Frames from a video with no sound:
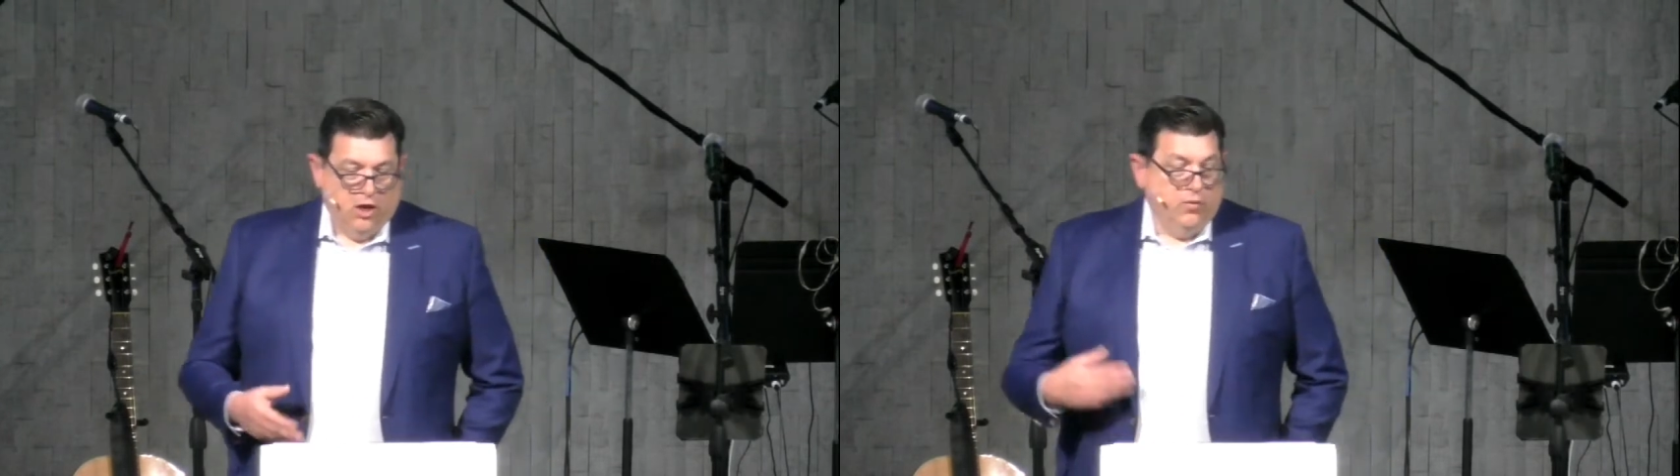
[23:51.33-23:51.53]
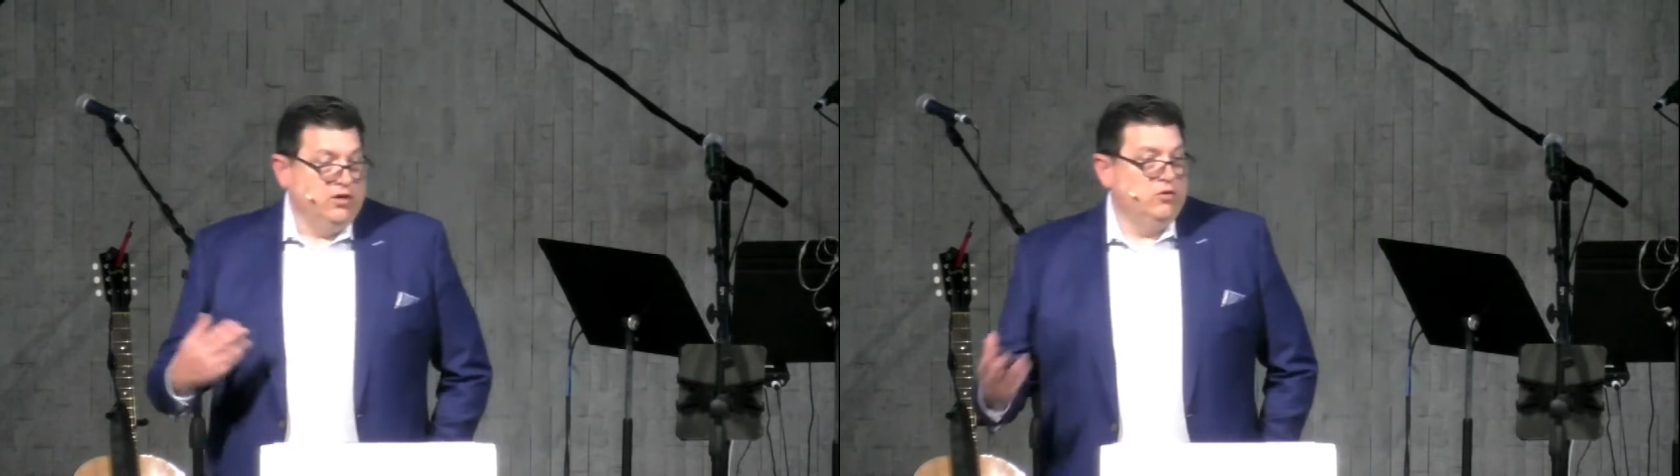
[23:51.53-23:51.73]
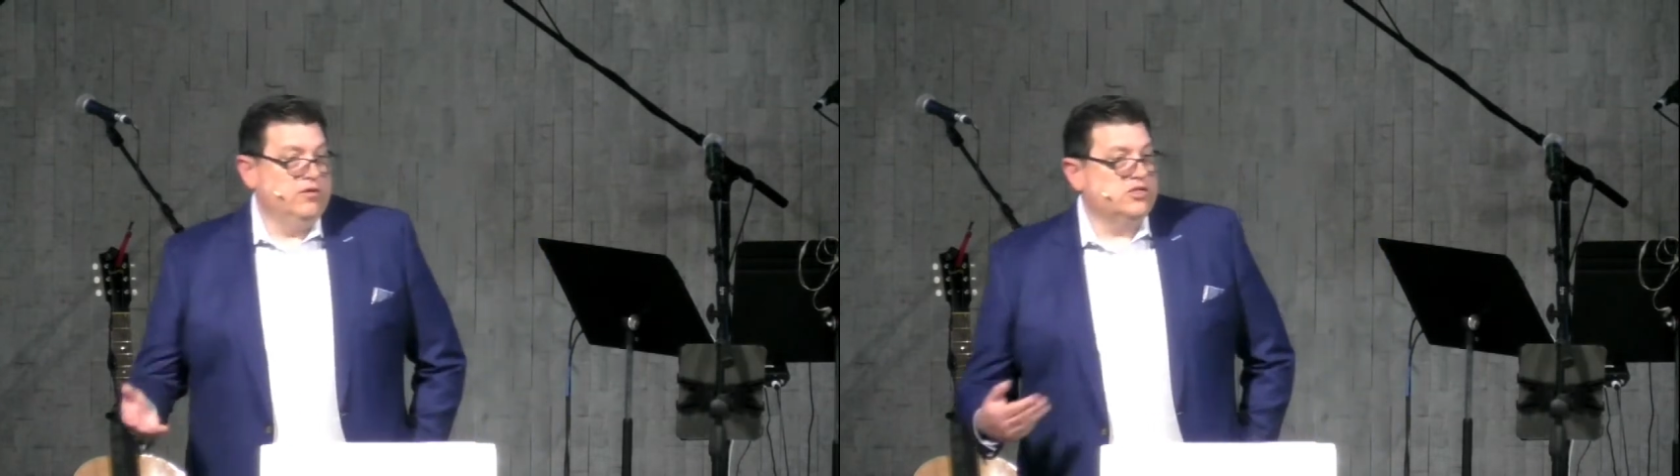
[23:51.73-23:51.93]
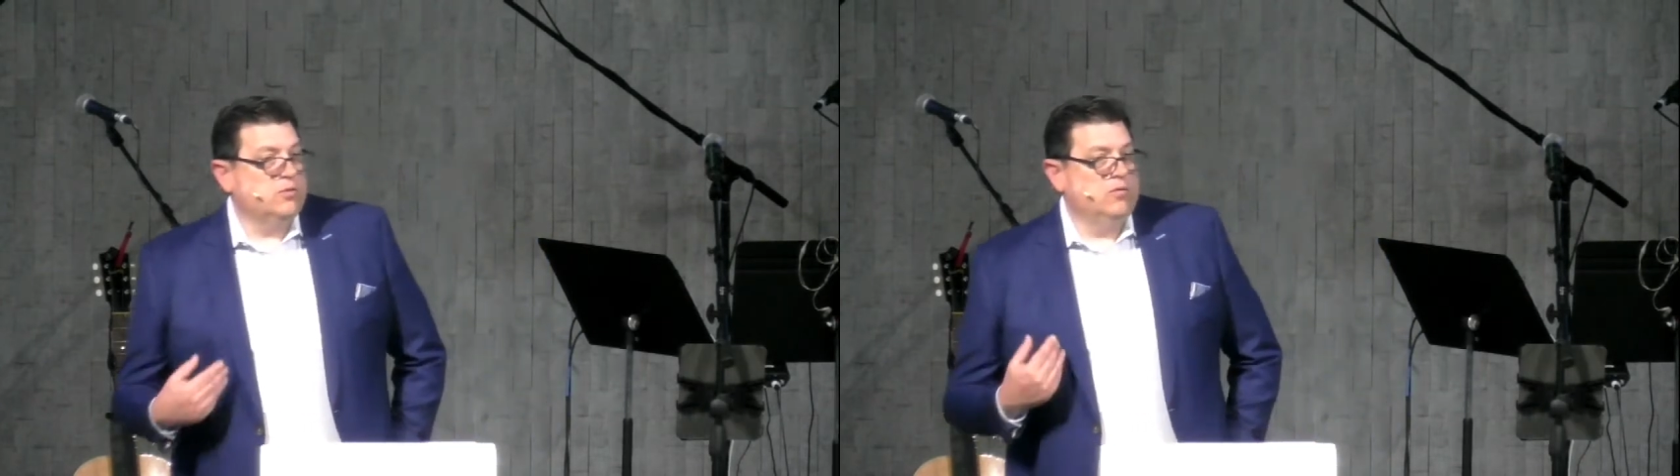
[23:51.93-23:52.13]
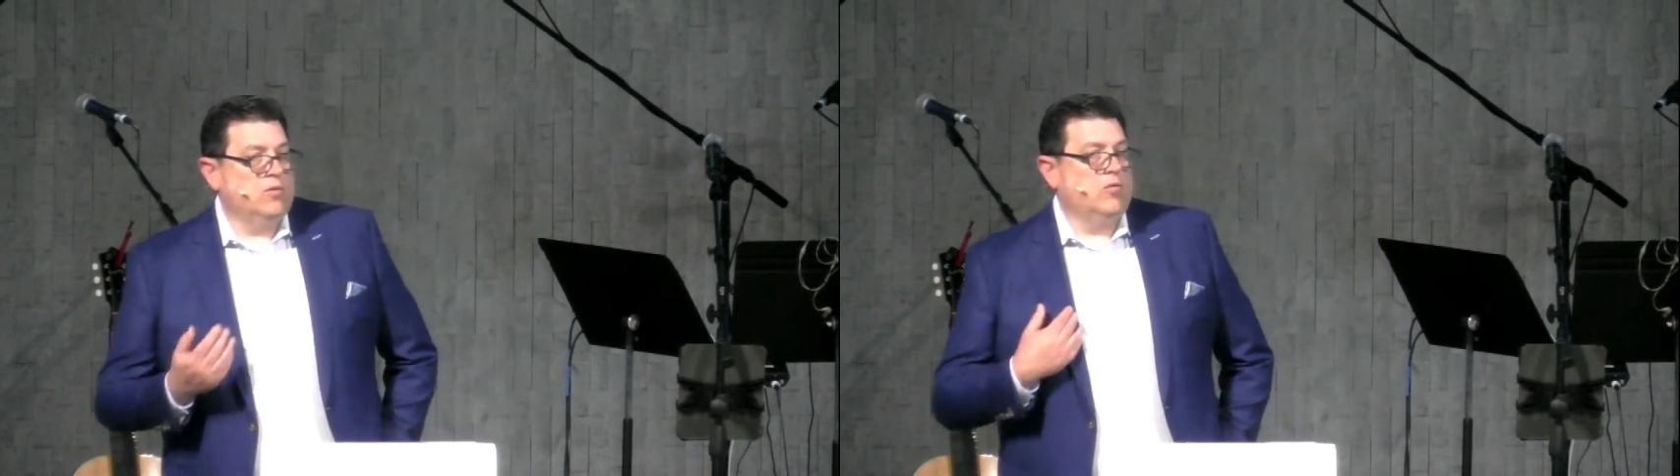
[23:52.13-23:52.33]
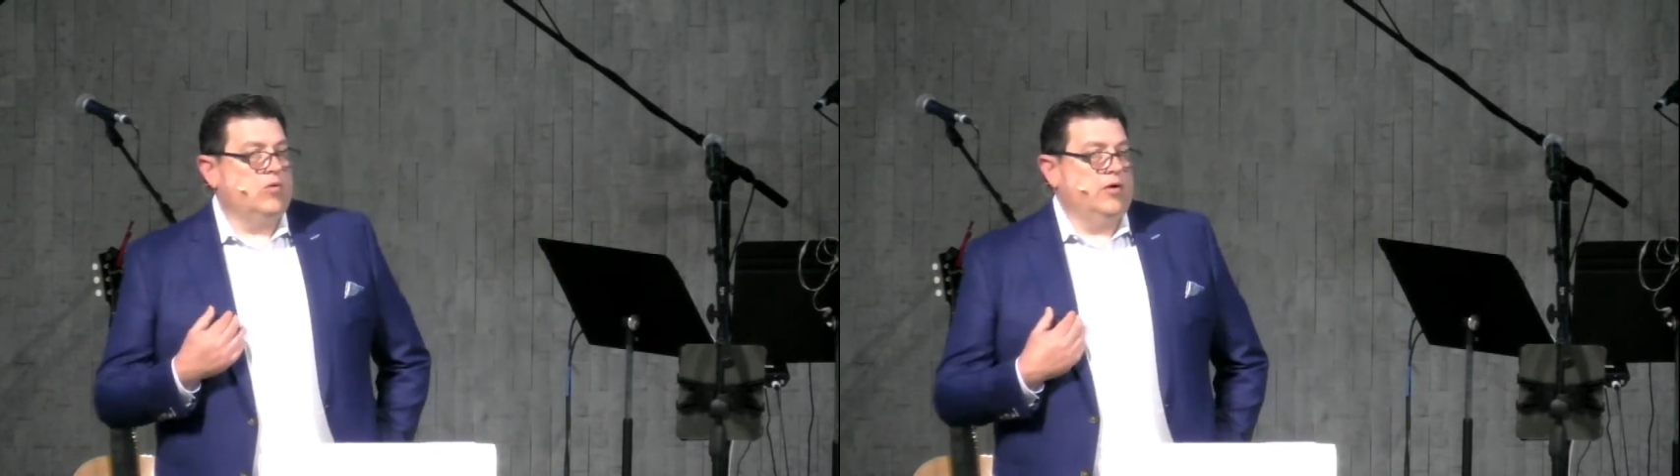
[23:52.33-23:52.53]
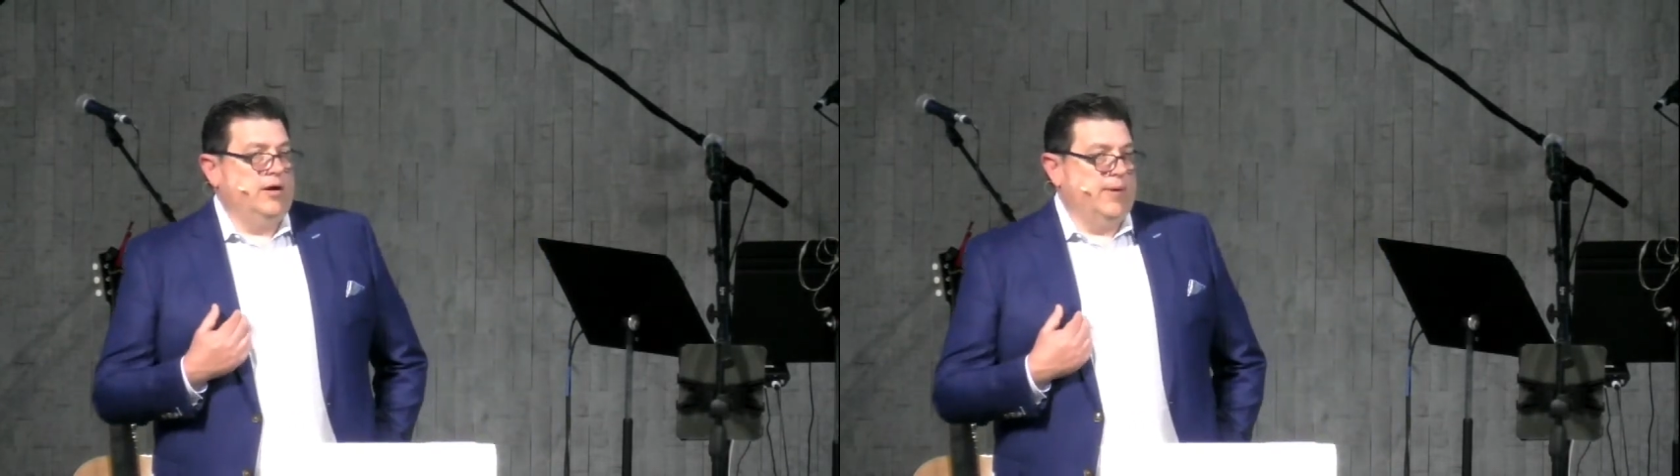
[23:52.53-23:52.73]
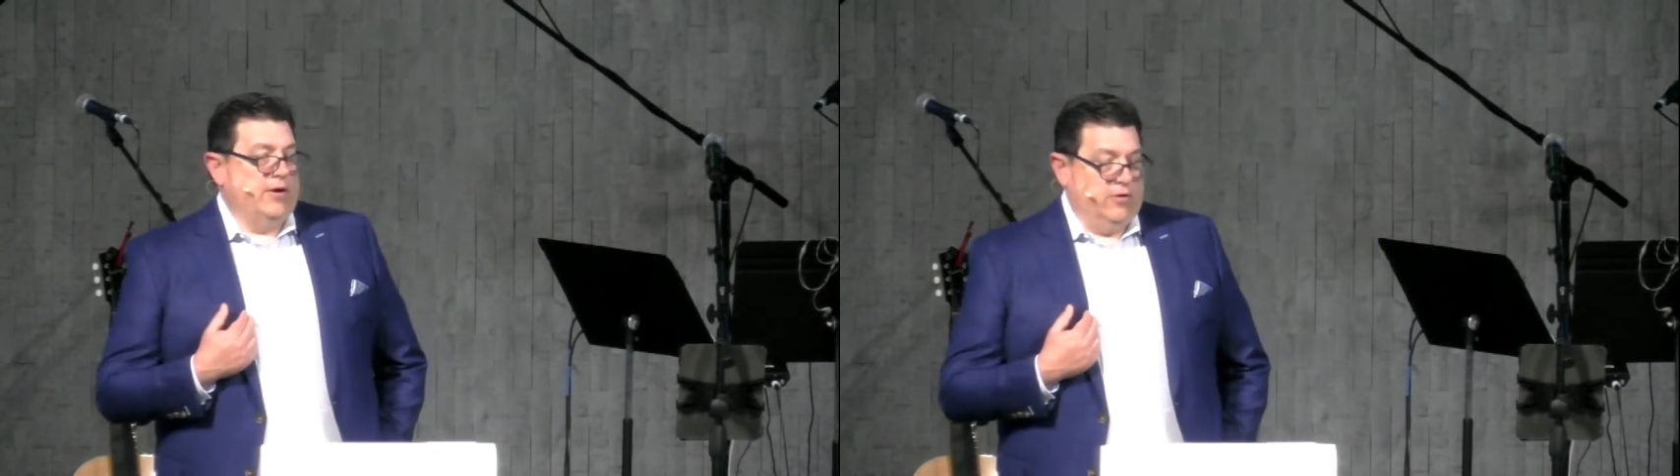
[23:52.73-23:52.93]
We do this when we're worried about